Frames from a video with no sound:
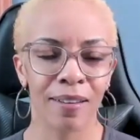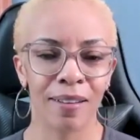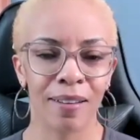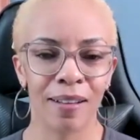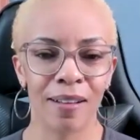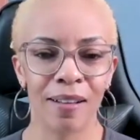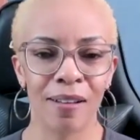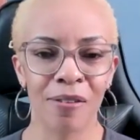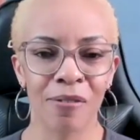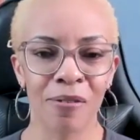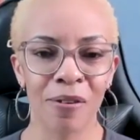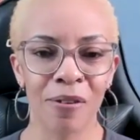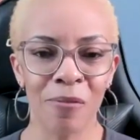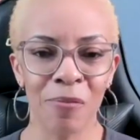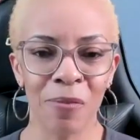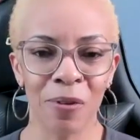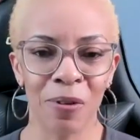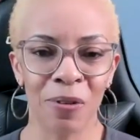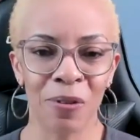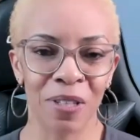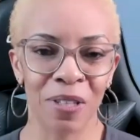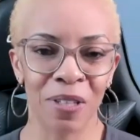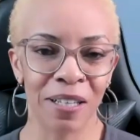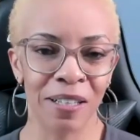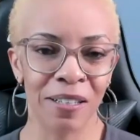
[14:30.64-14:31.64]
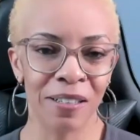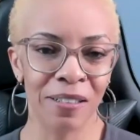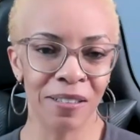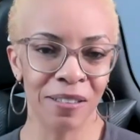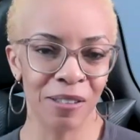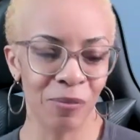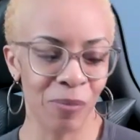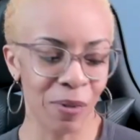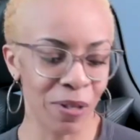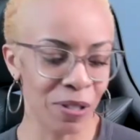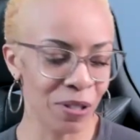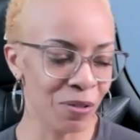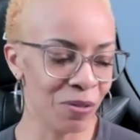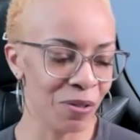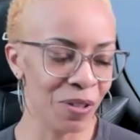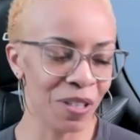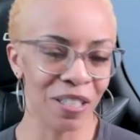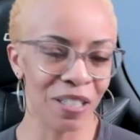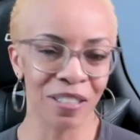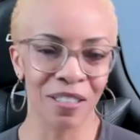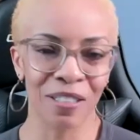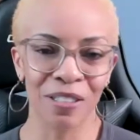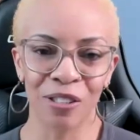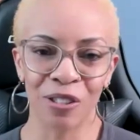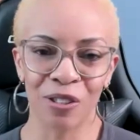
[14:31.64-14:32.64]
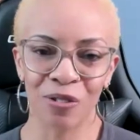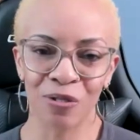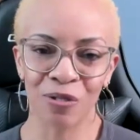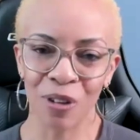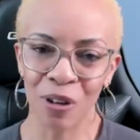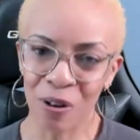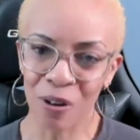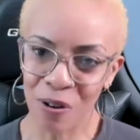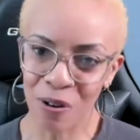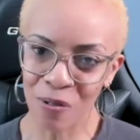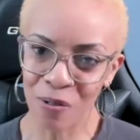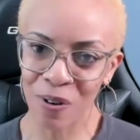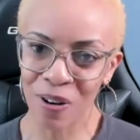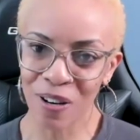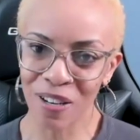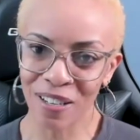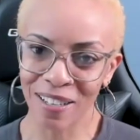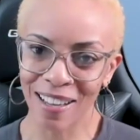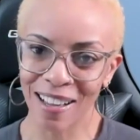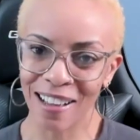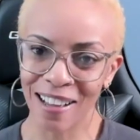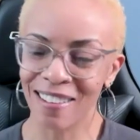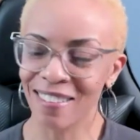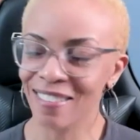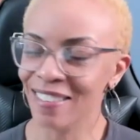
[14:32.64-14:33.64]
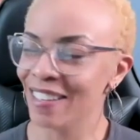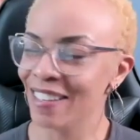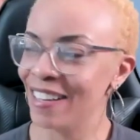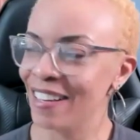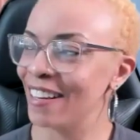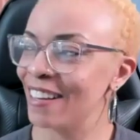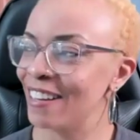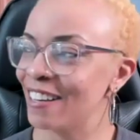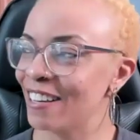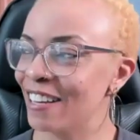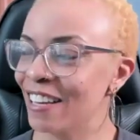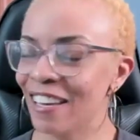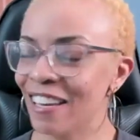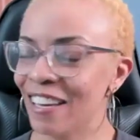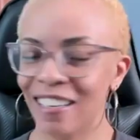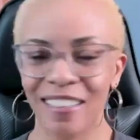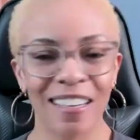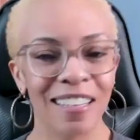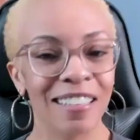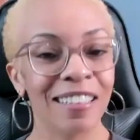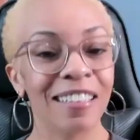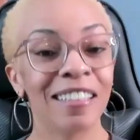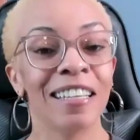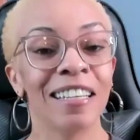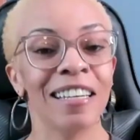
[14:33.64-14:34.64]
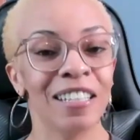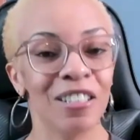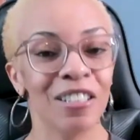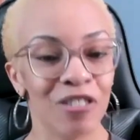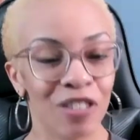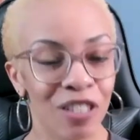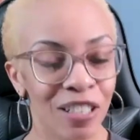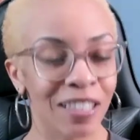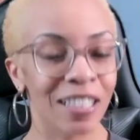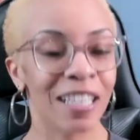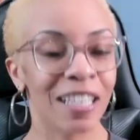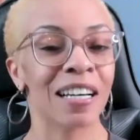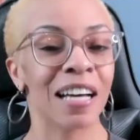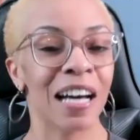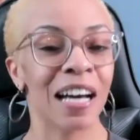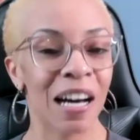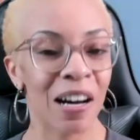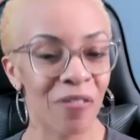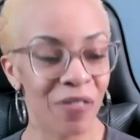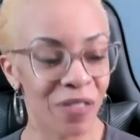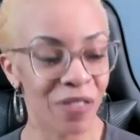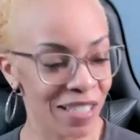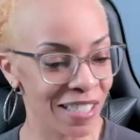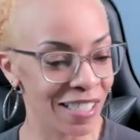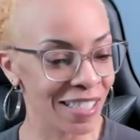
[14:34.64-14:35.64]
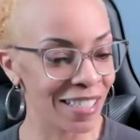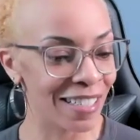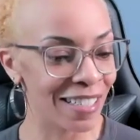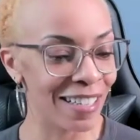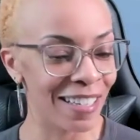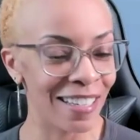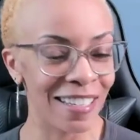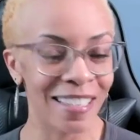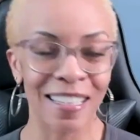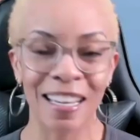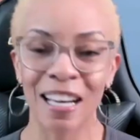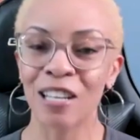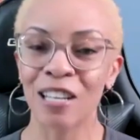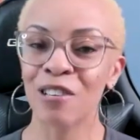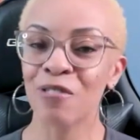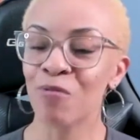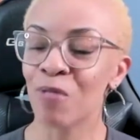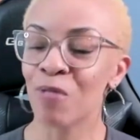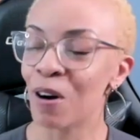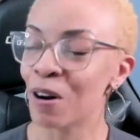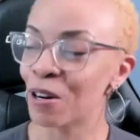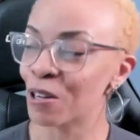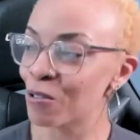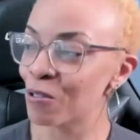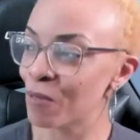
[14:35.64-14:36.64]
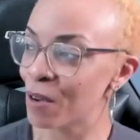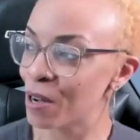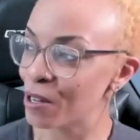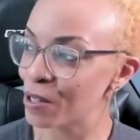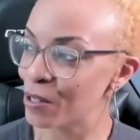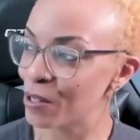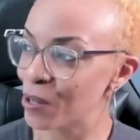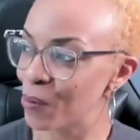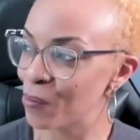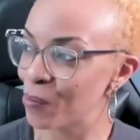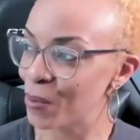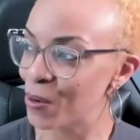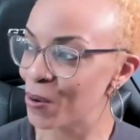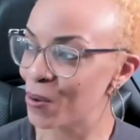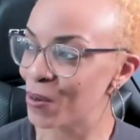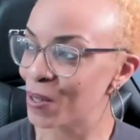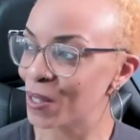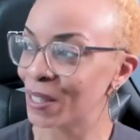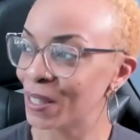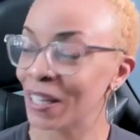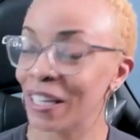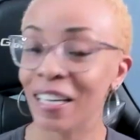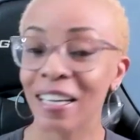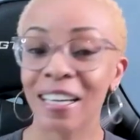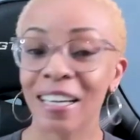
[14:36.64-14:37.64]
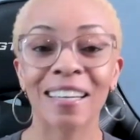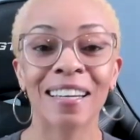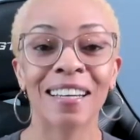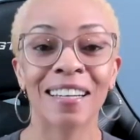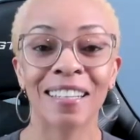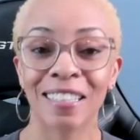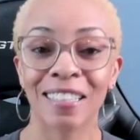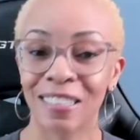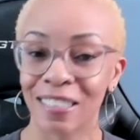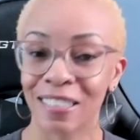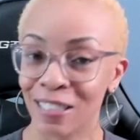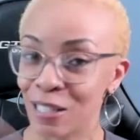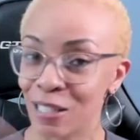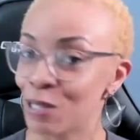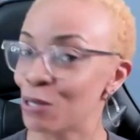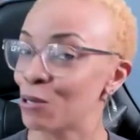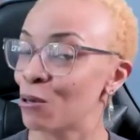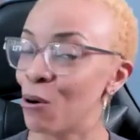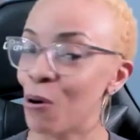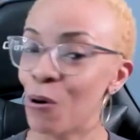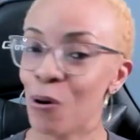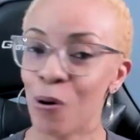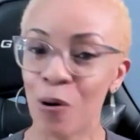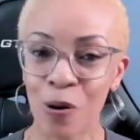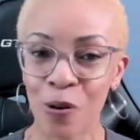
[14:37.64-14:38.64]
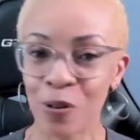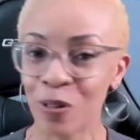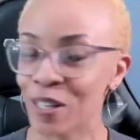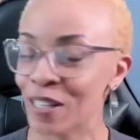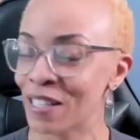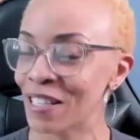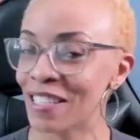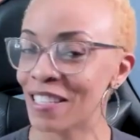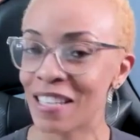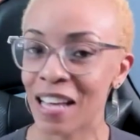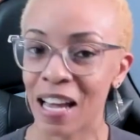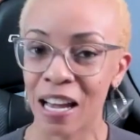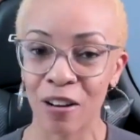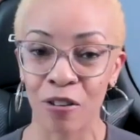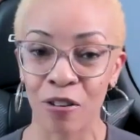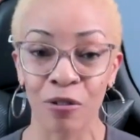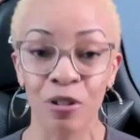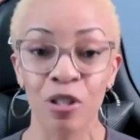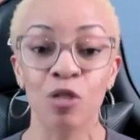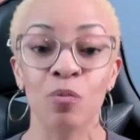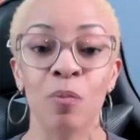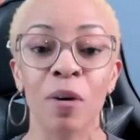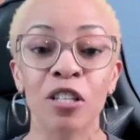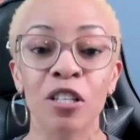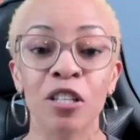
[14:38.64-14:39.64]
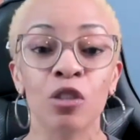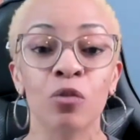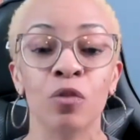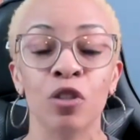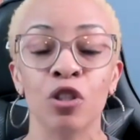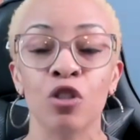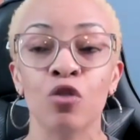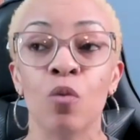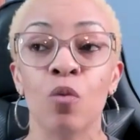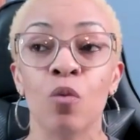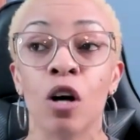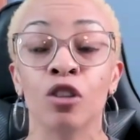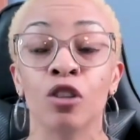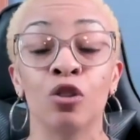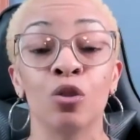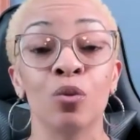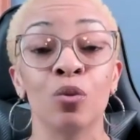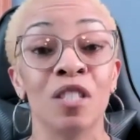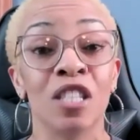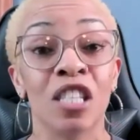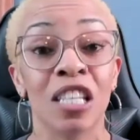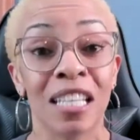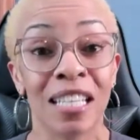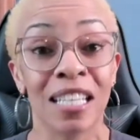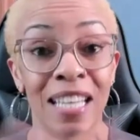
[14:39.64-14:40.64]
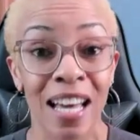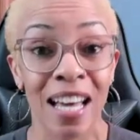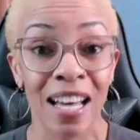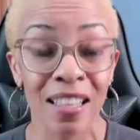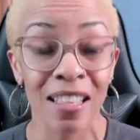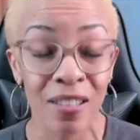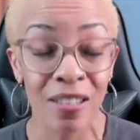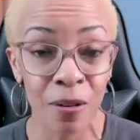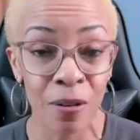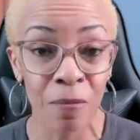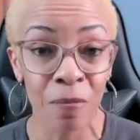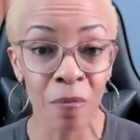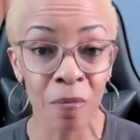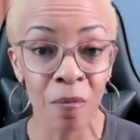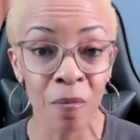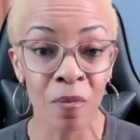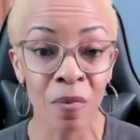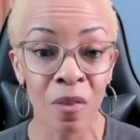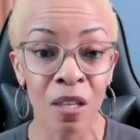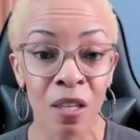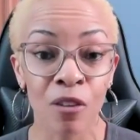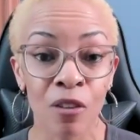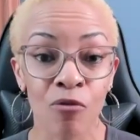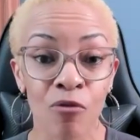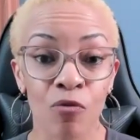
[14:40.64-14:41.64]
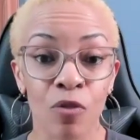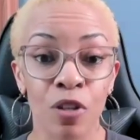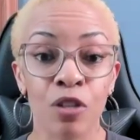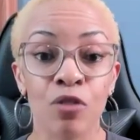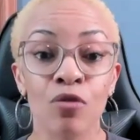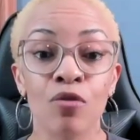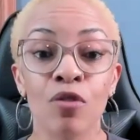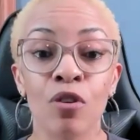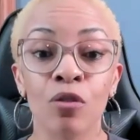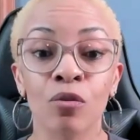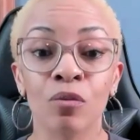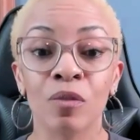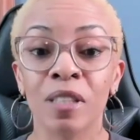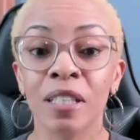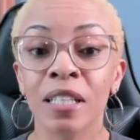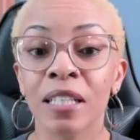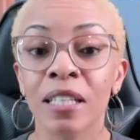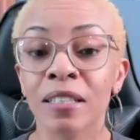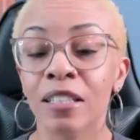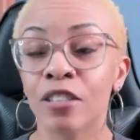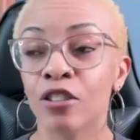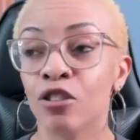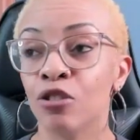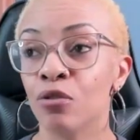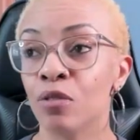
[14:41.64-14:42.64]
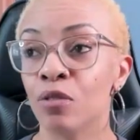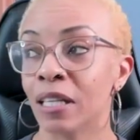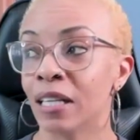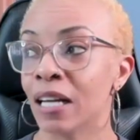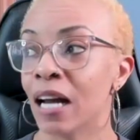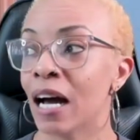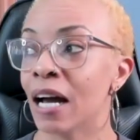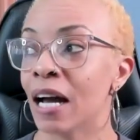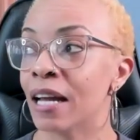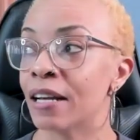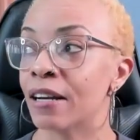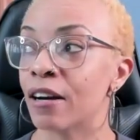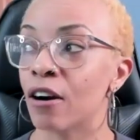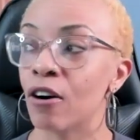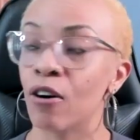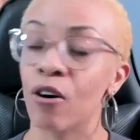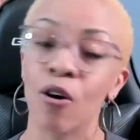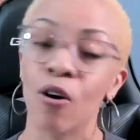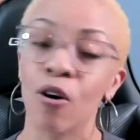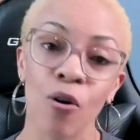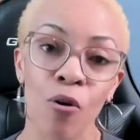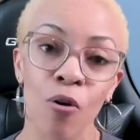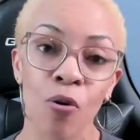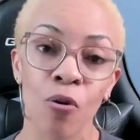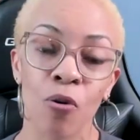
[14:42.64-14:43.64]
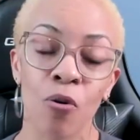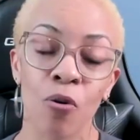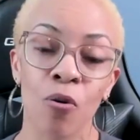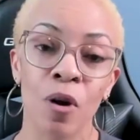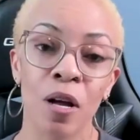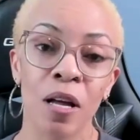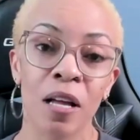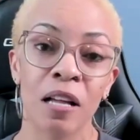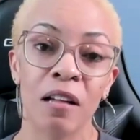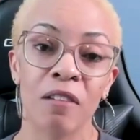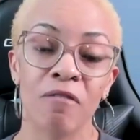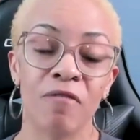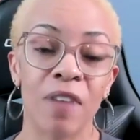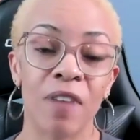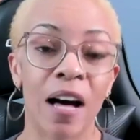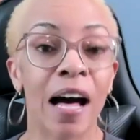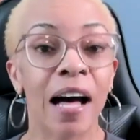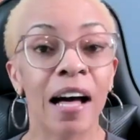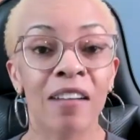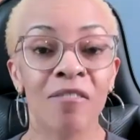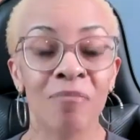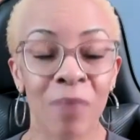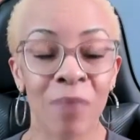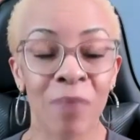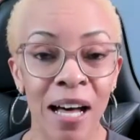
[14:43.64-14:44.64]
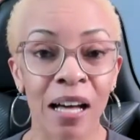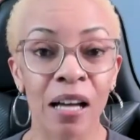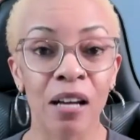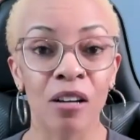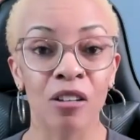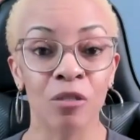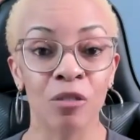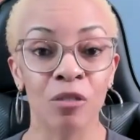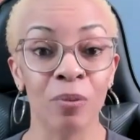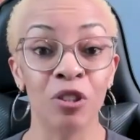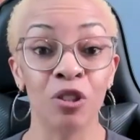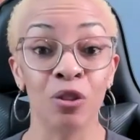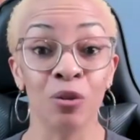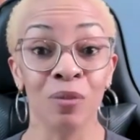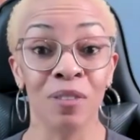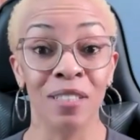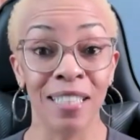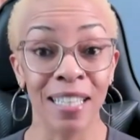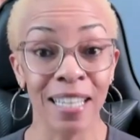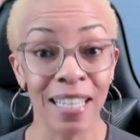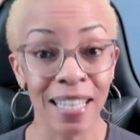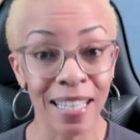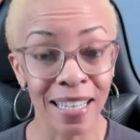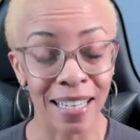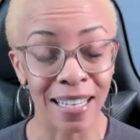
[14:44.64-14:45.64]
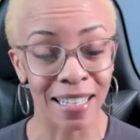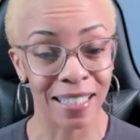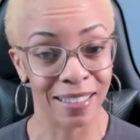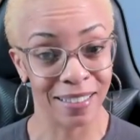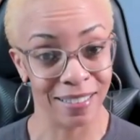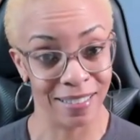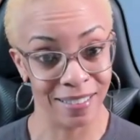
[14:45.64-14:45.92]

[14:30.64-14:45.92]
oh, come on now, especially with that good strong workout. You get, then you get that confidence again. Now you're walking around your boo again, and it's just a whole other cycle. And especially when you all do it together, when you don't think mm-hmm. that you could hike a whole five miles, but you did it